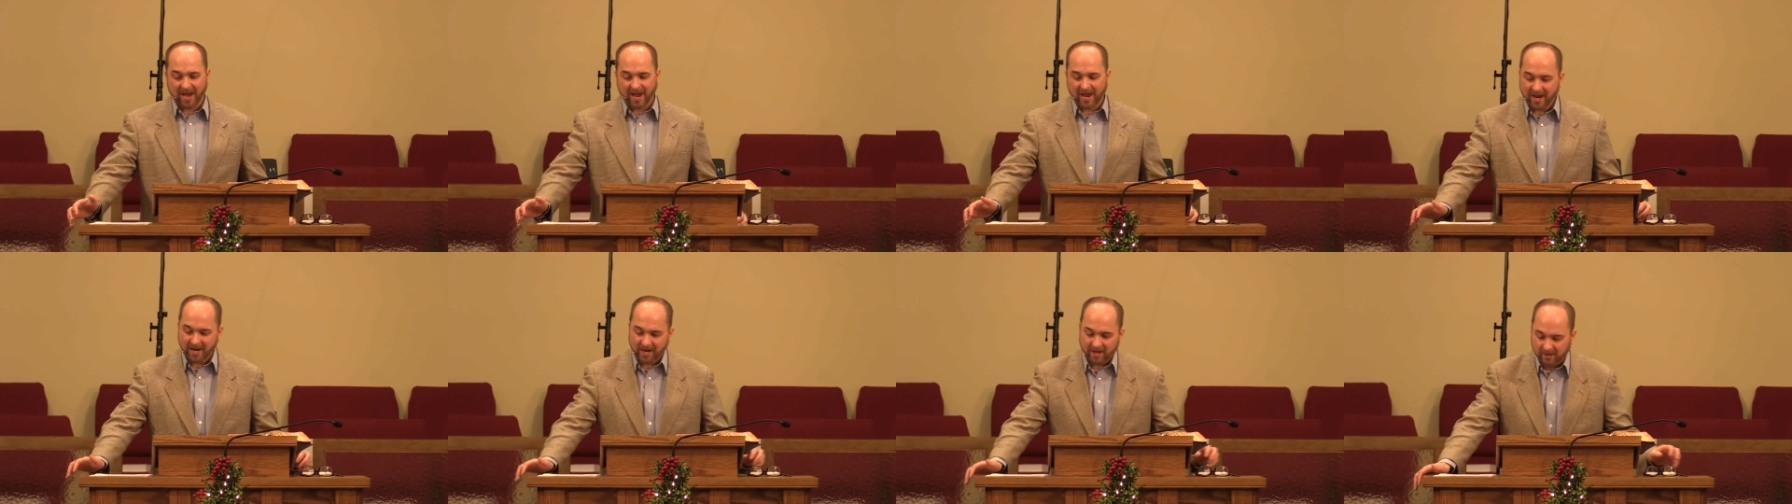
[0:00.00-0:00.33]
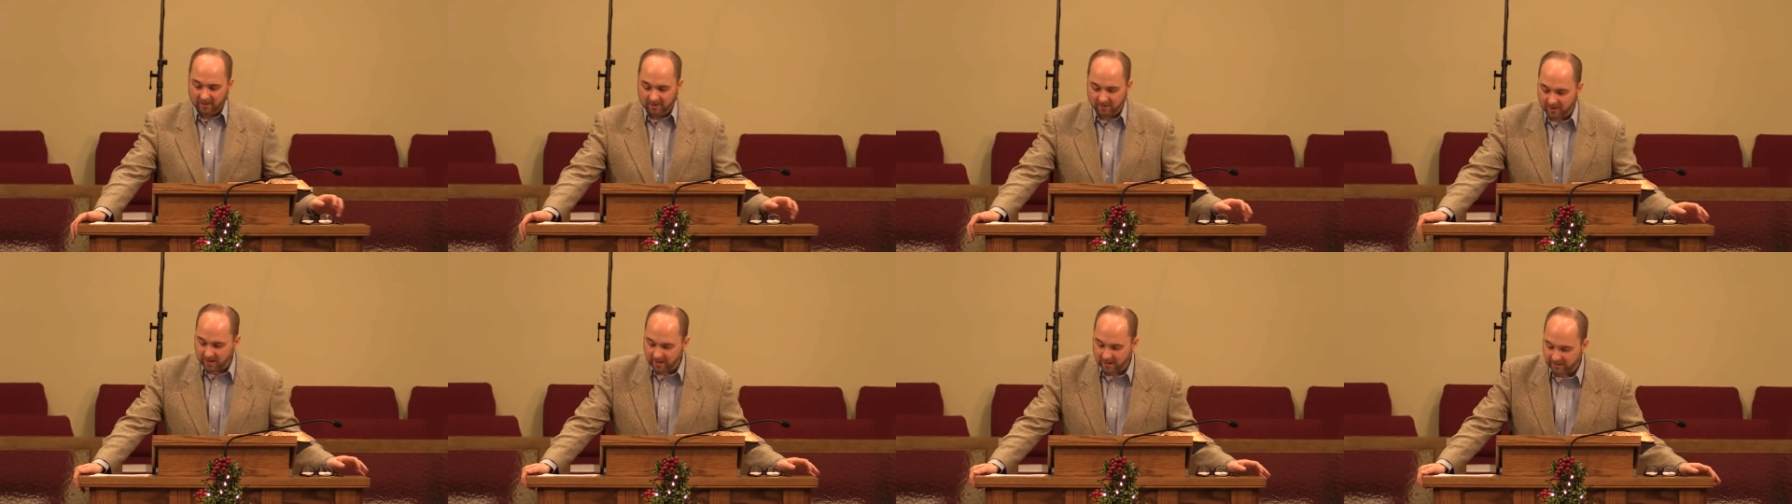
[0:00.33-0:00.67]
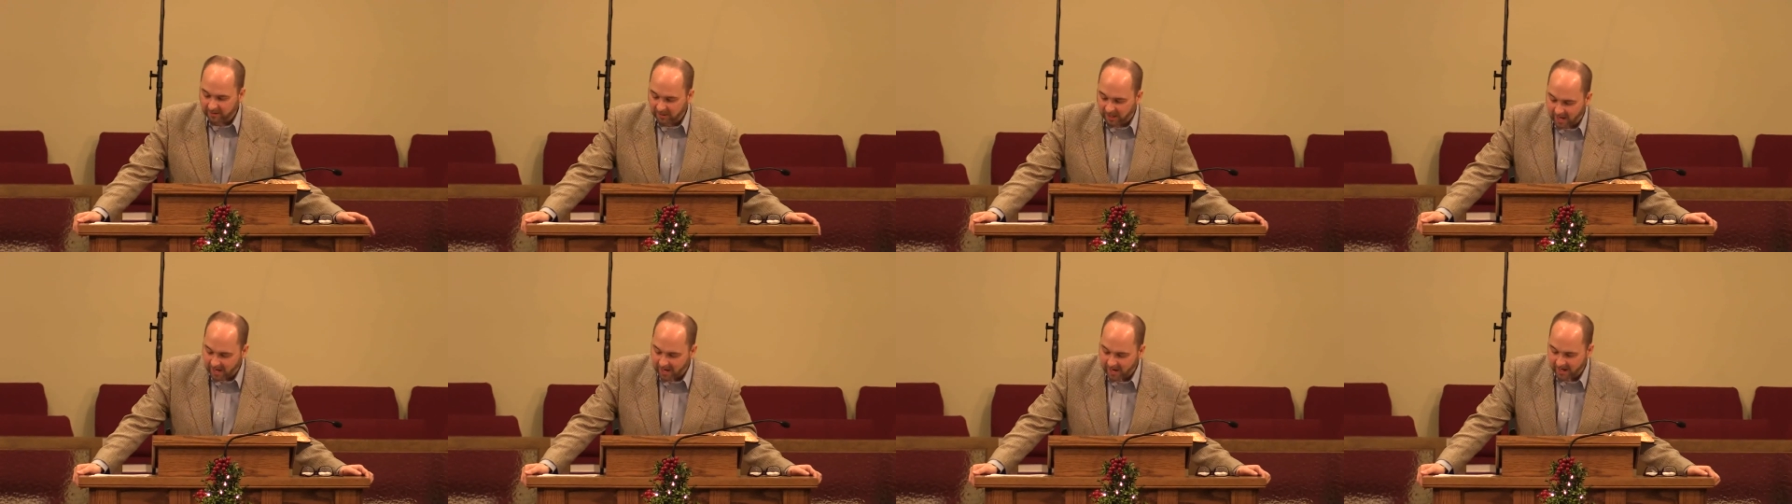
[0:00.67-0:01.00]
angry
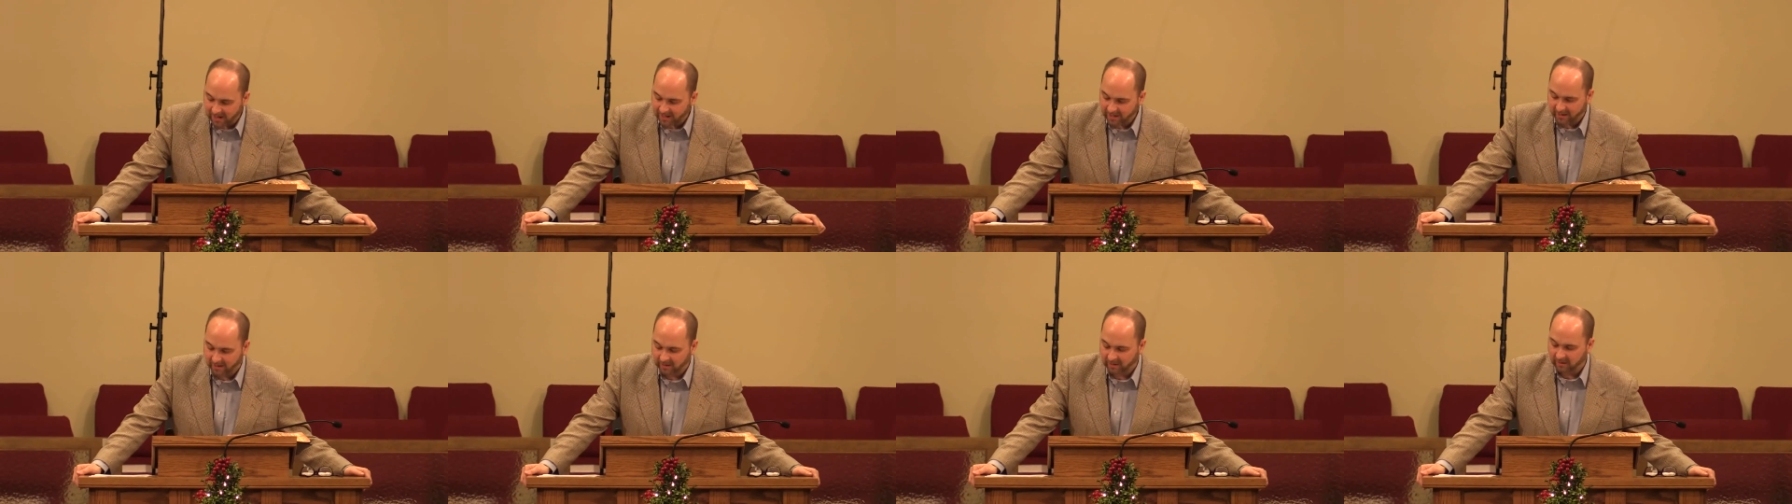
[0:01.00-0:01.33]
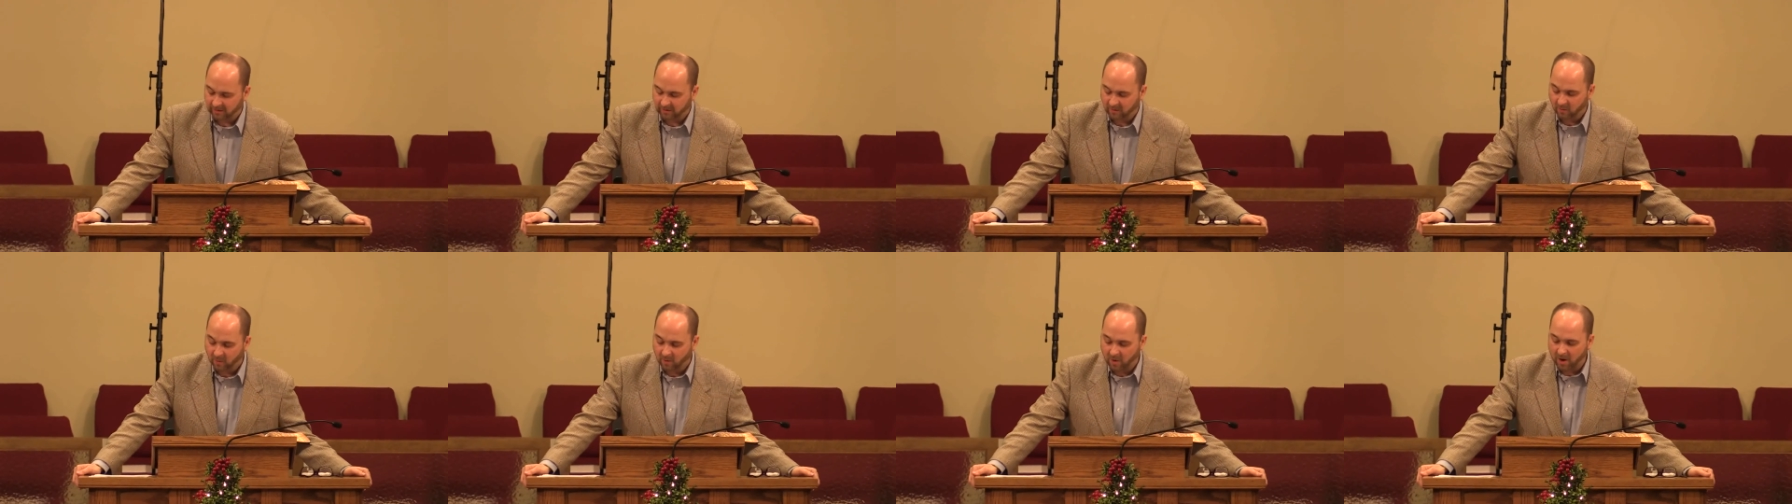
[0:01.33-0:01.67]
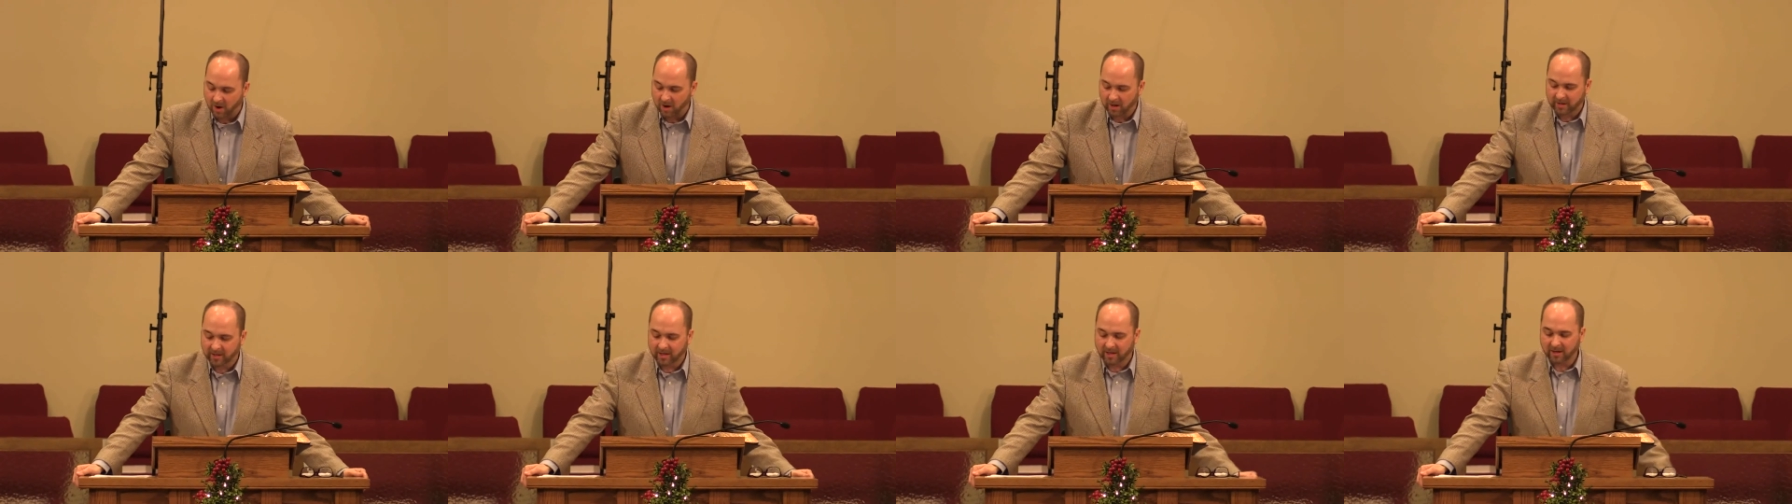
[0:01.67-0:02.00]
lion
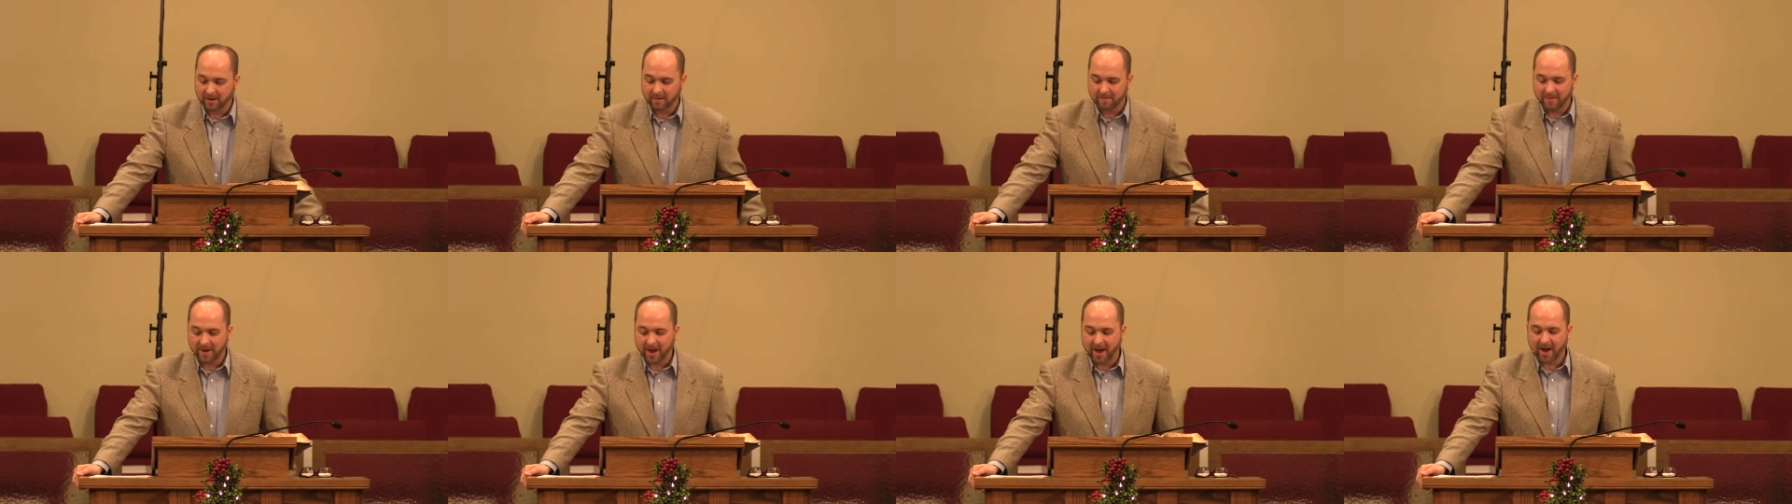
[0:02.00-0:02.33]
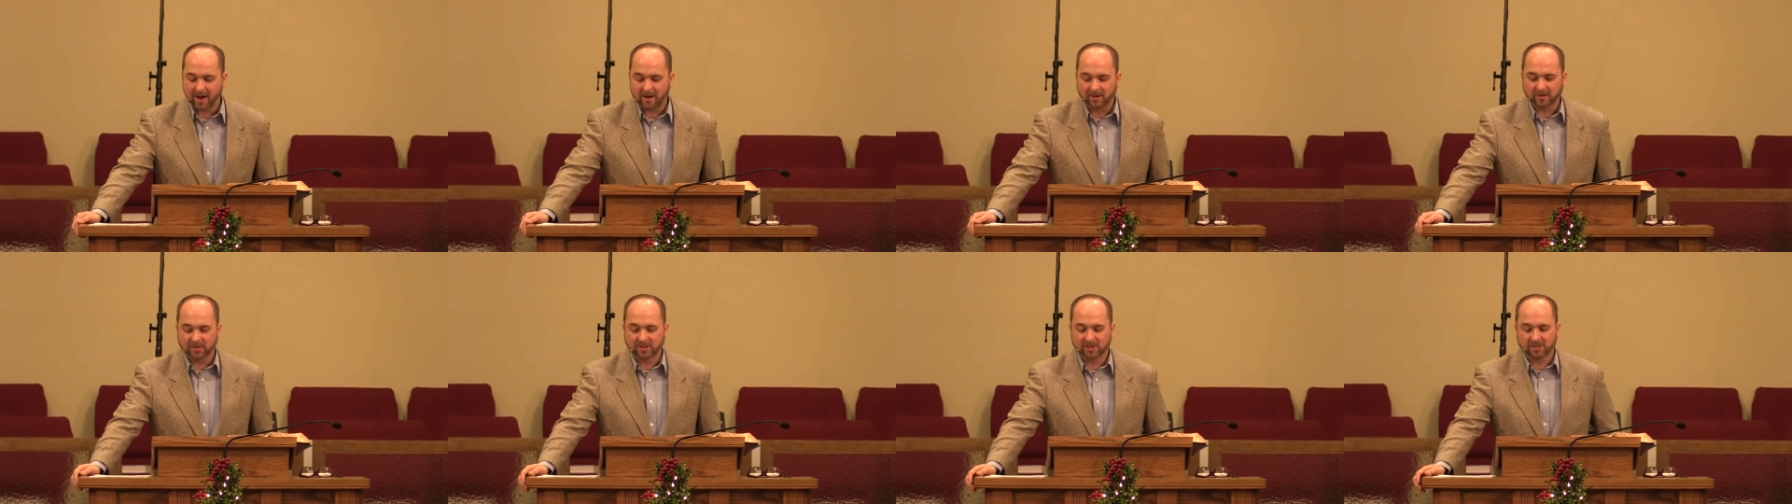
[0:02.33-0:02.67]
walking about,